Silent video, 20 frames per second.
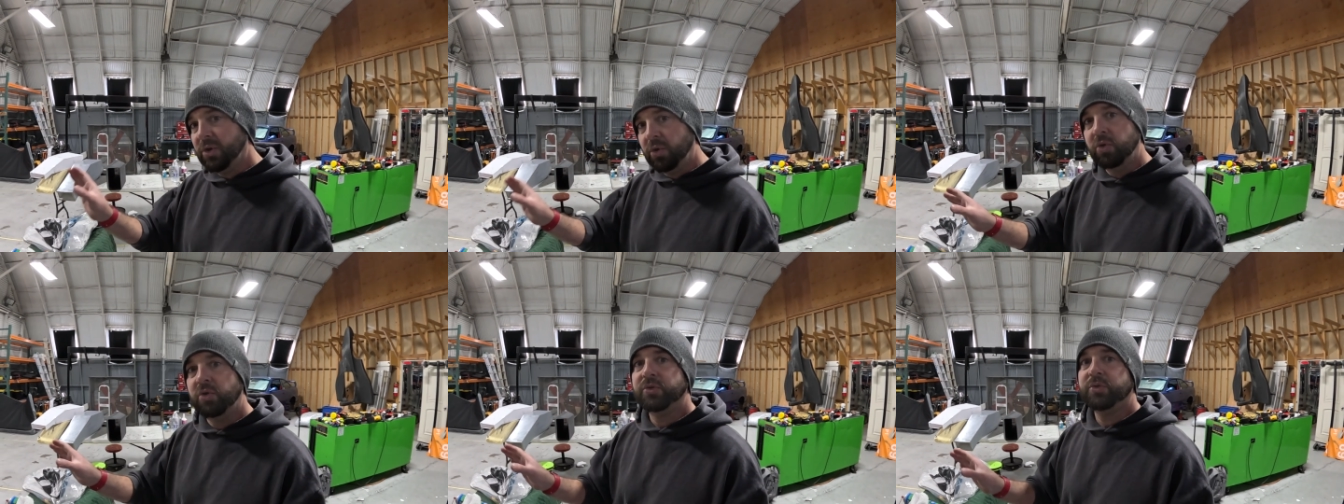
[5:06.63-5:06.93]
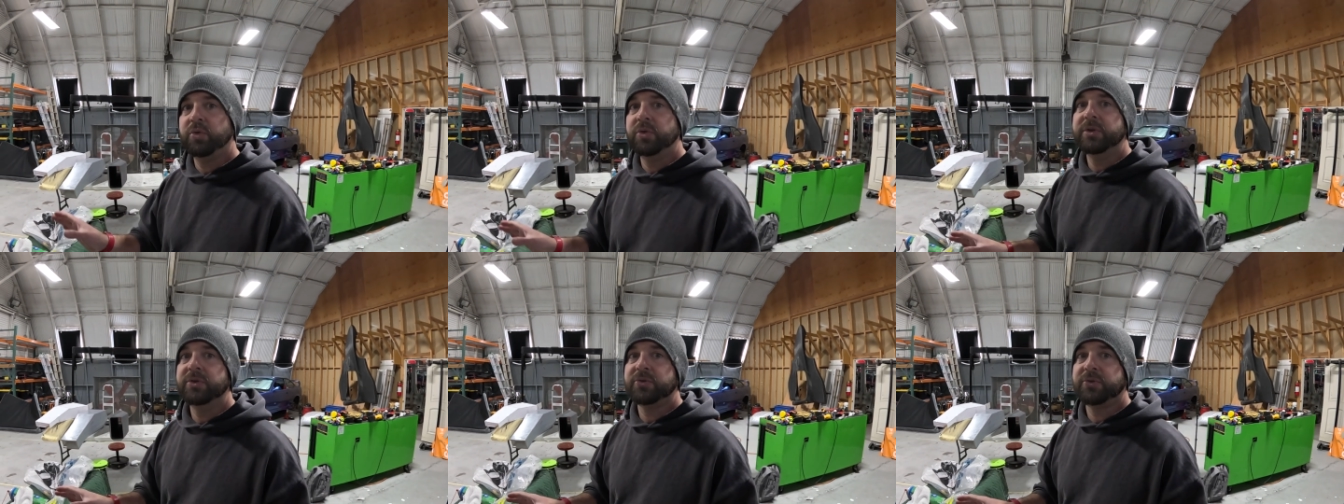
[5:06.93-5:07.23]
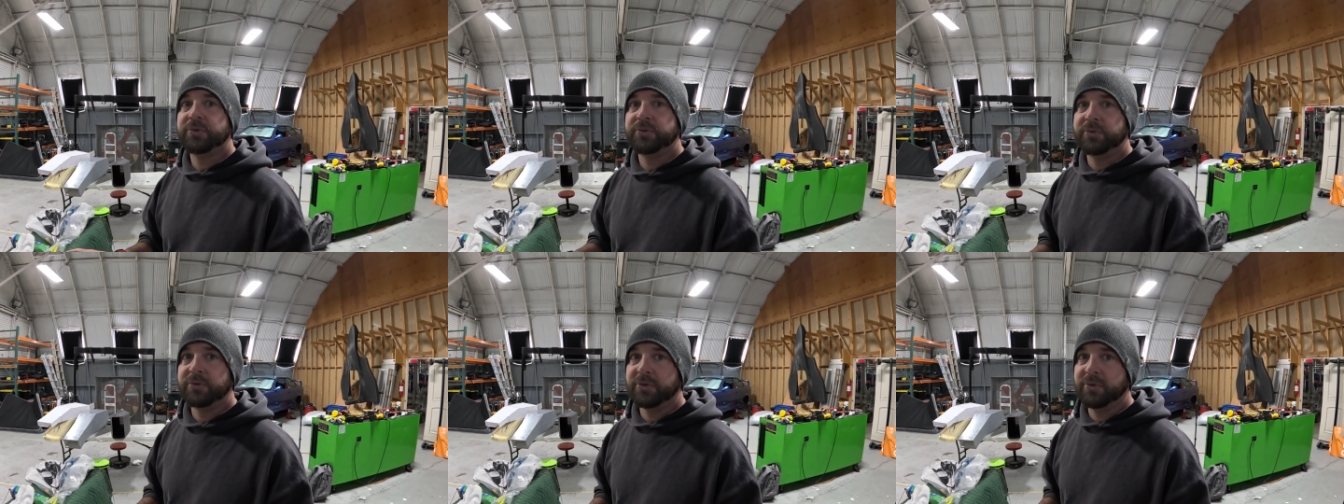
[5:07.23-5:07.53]
old oil
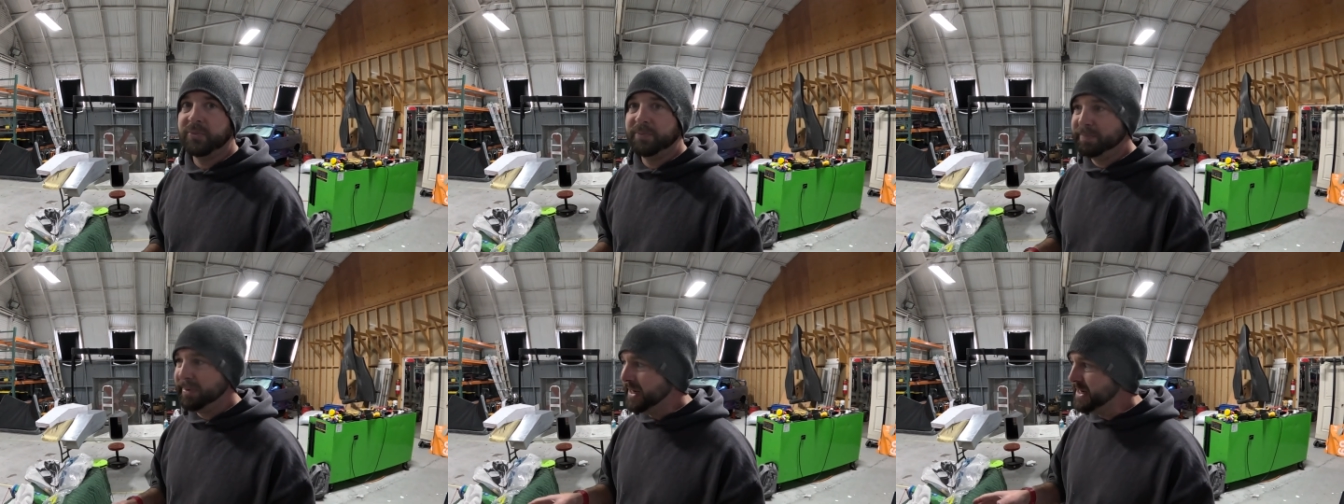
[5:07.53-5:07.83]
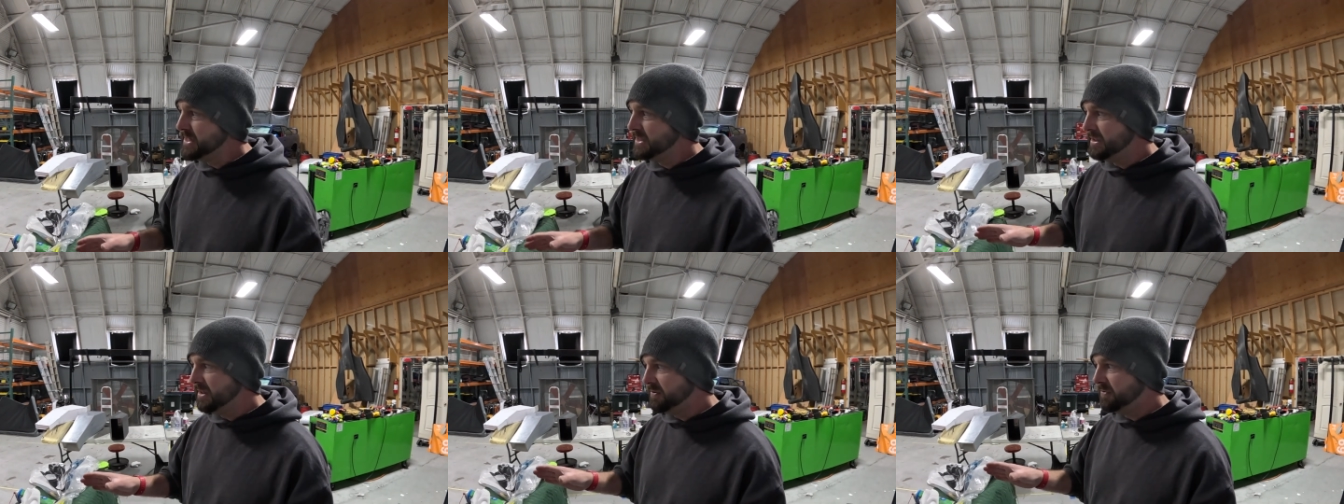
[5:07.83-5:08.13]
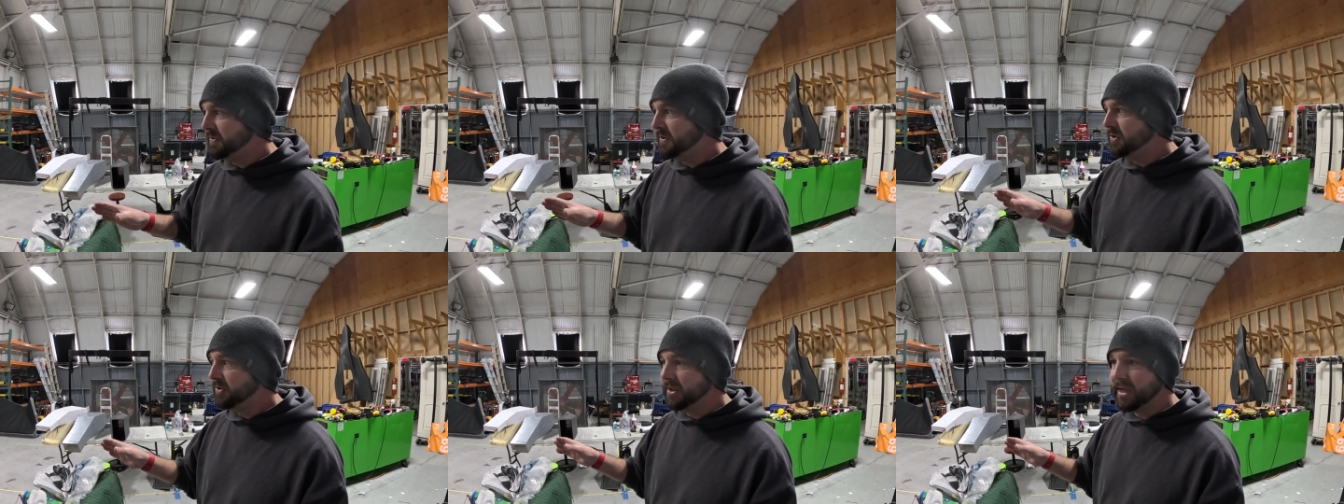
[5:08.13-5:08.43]
cooler basically
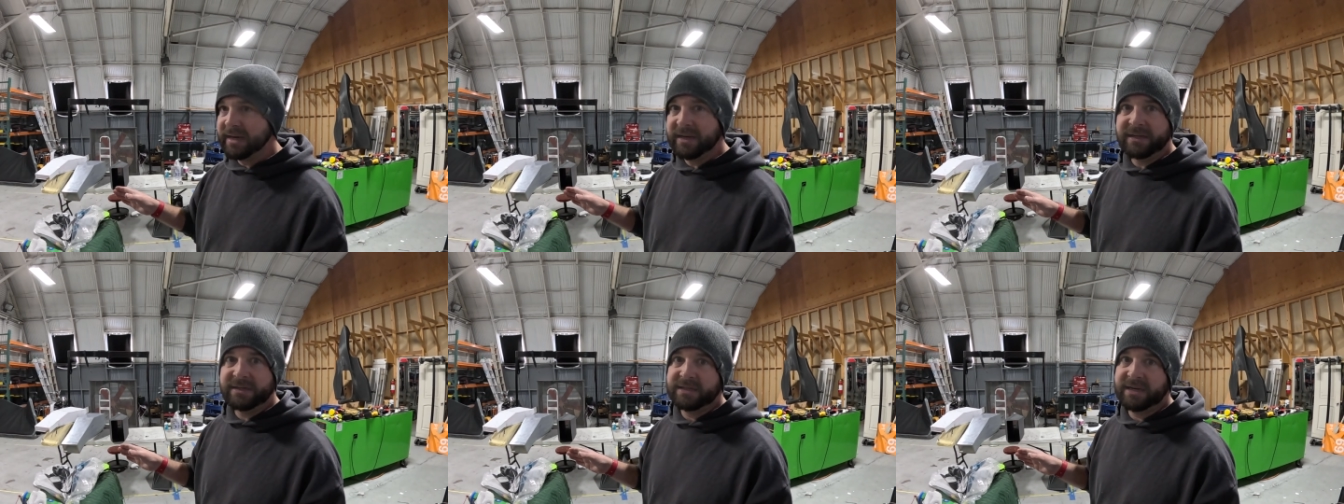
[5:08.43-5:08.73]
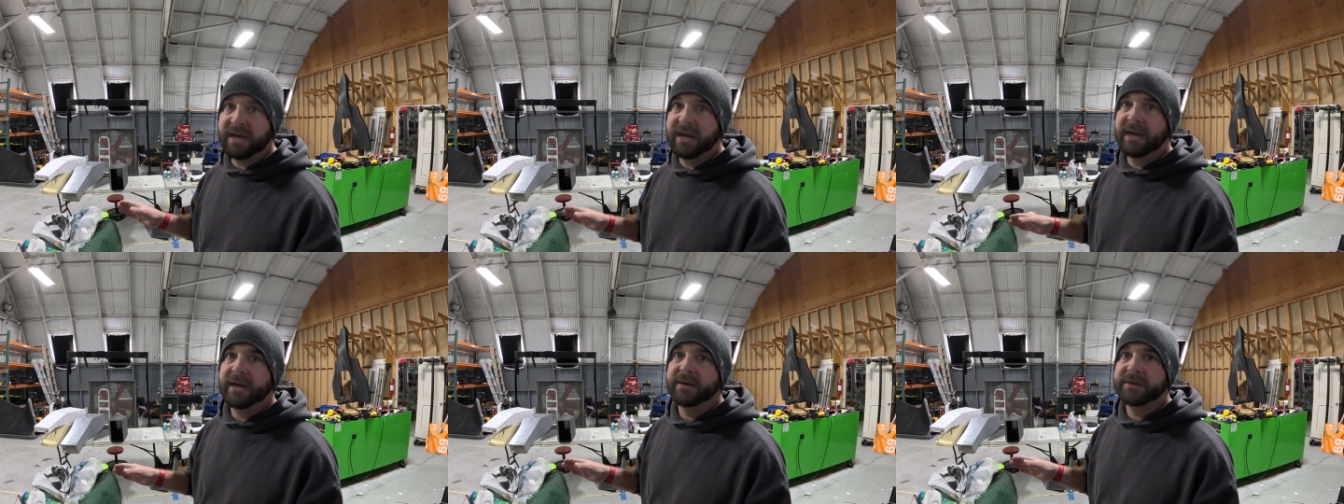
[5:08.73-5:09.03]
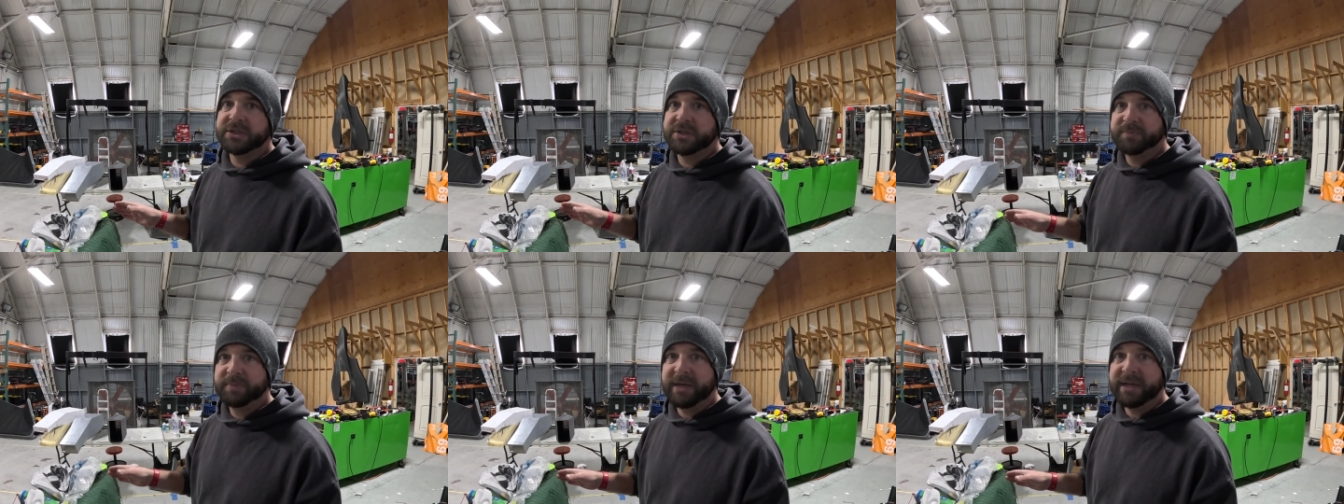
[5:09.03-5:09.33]
filled that entire
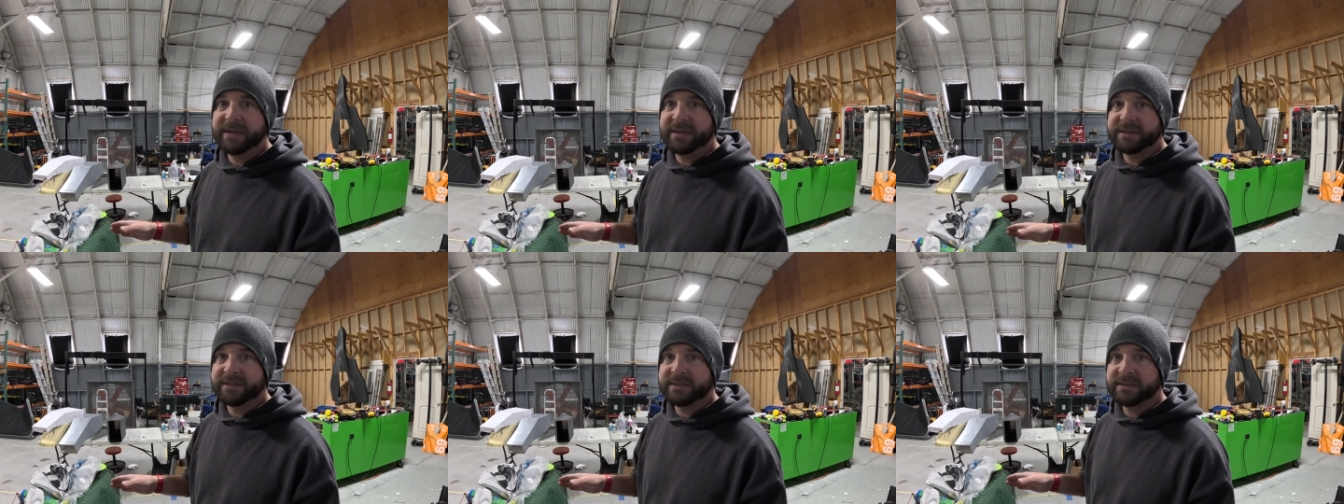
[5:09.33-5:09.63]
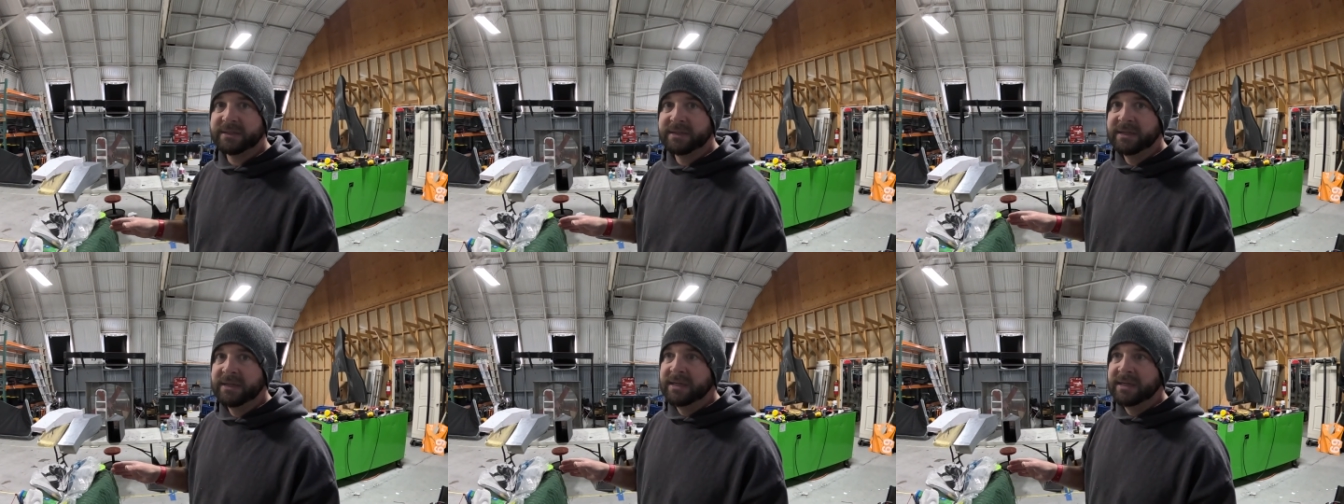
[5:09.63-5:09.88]
space.